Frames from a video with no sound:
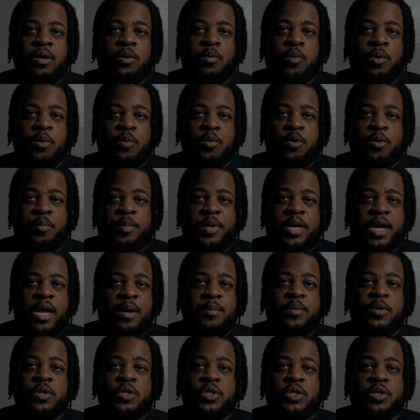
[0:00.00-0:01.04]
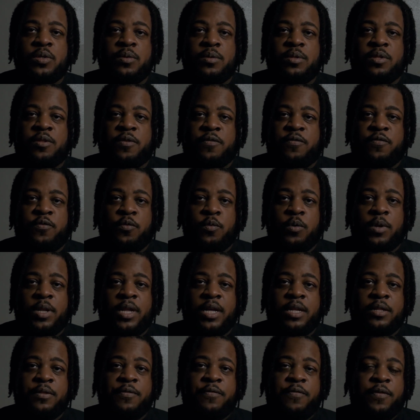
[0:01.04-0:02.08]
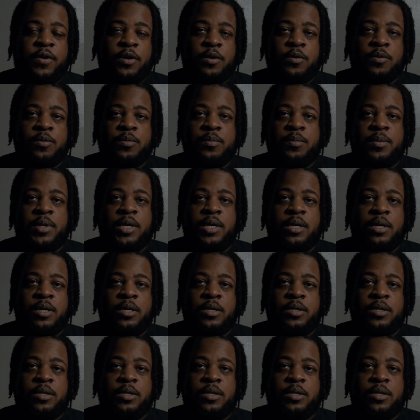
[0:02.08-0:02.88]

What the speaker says: we will be able to shoot the full-length film.